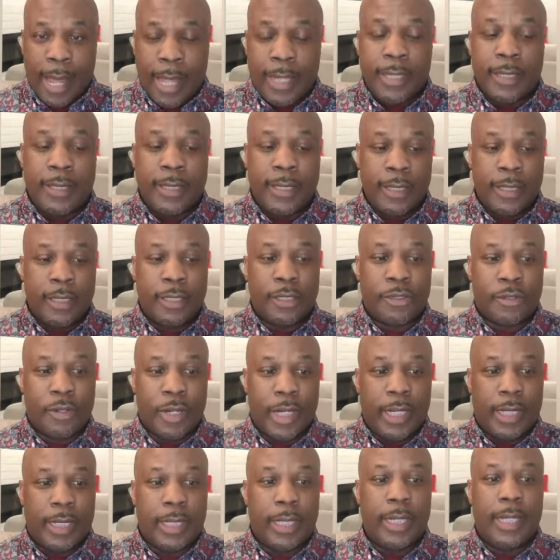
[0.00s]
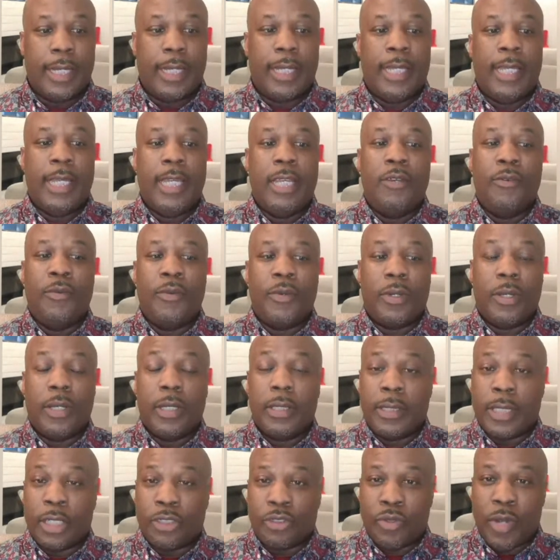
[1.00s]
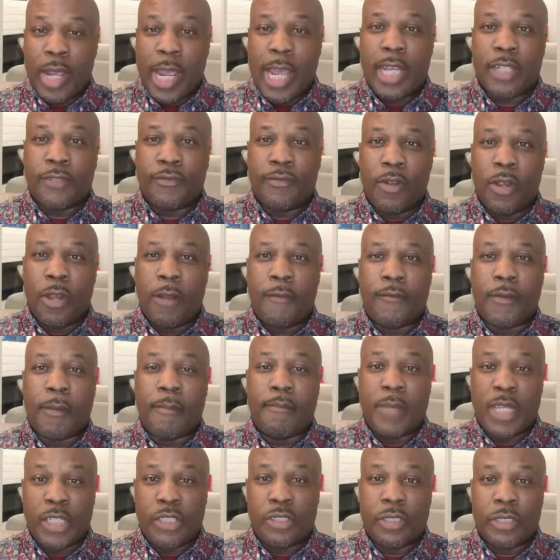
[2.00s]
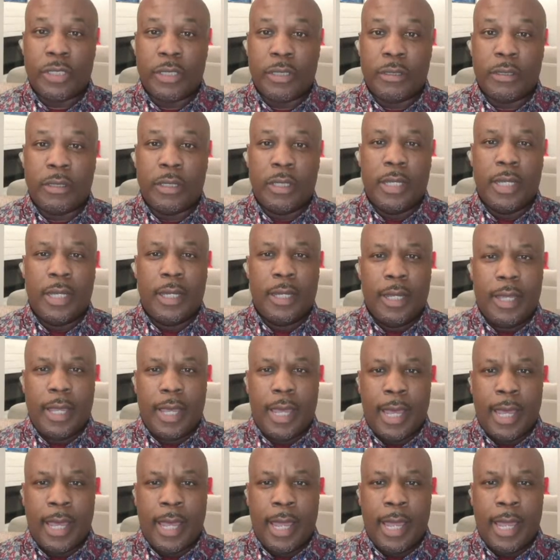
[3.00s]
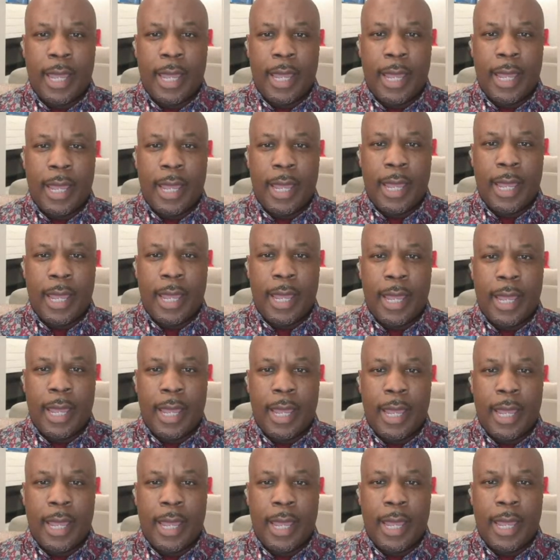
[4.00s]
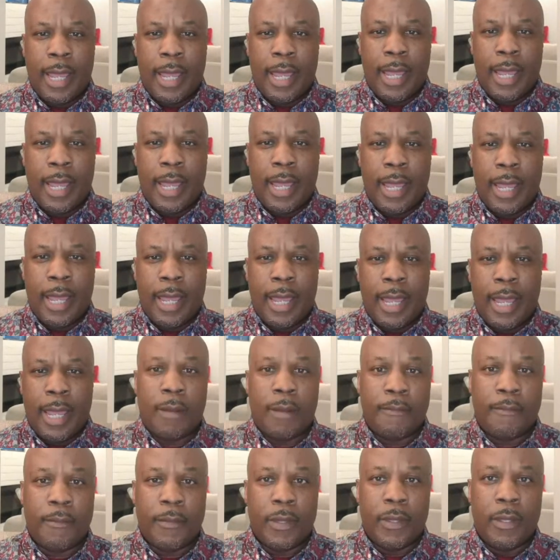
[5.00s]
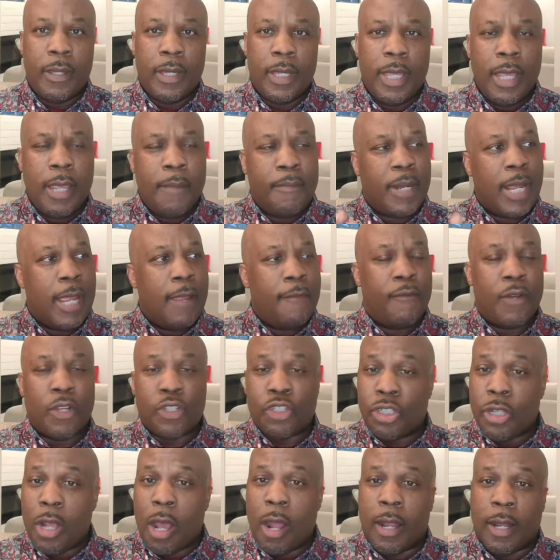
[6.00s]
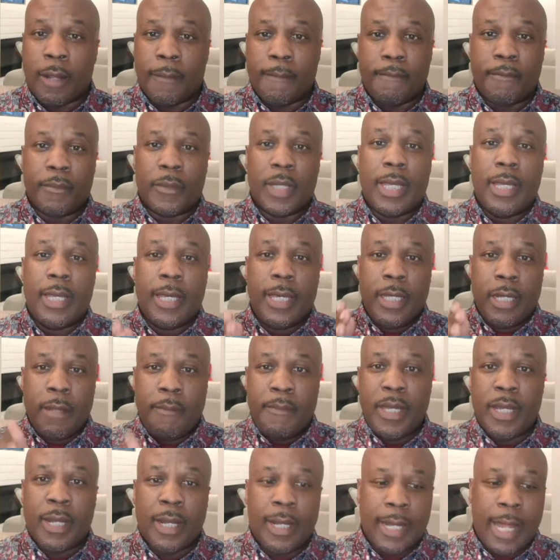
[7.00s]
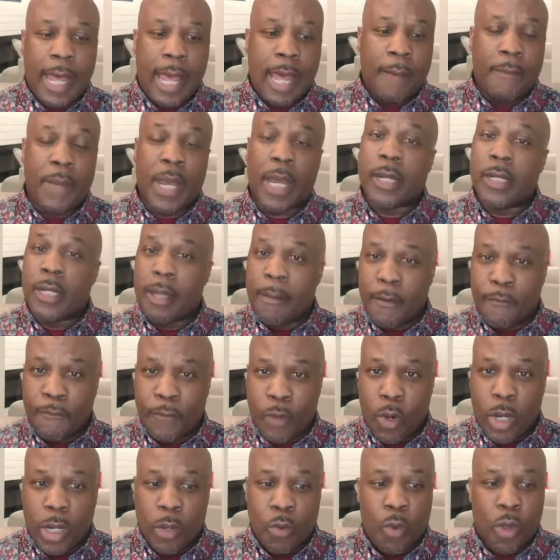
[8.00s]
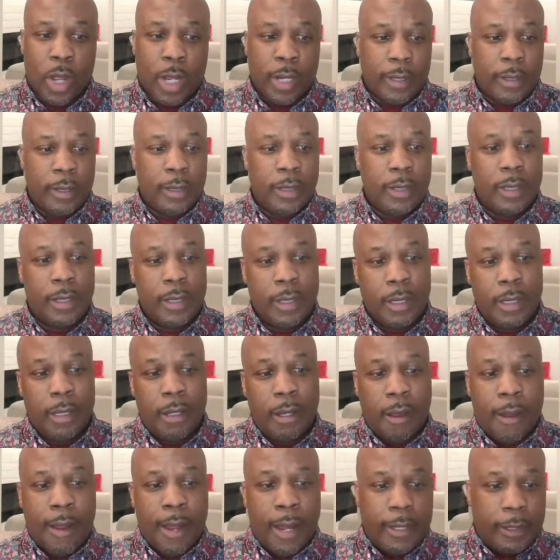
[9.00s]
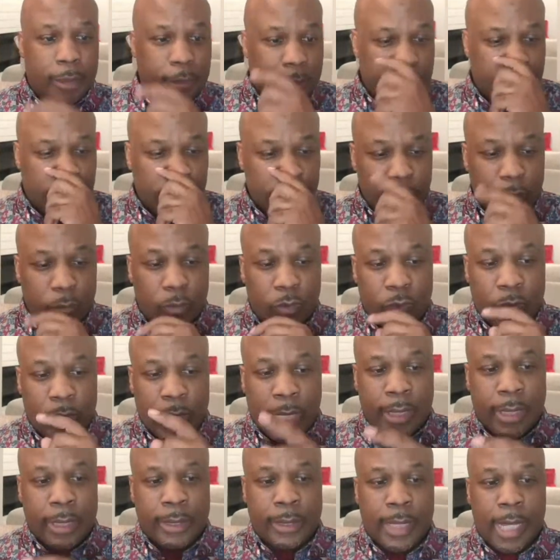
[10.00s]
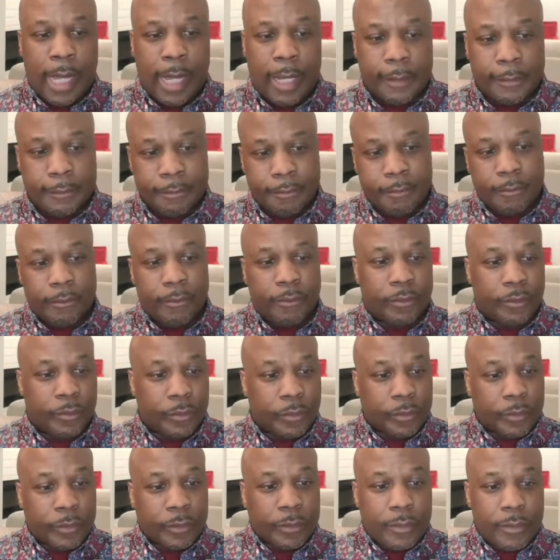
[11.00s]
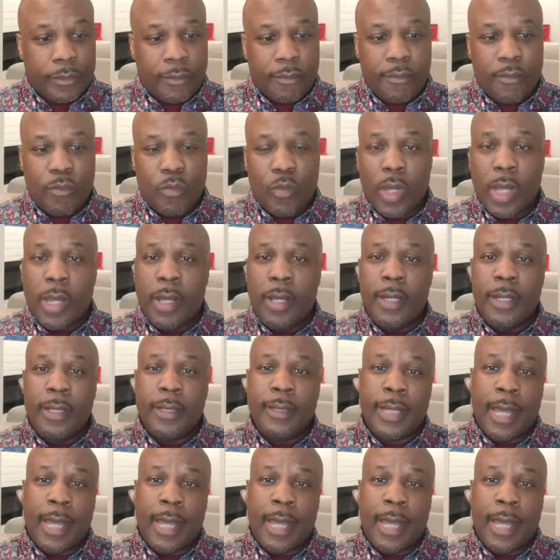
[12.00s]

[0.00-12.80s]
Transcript: Right. That's Nia Hill Green. He the transfer from Michigan, and he also transferred from he played for Shaw. He the middle linebacker, number 41. All right. Check this out.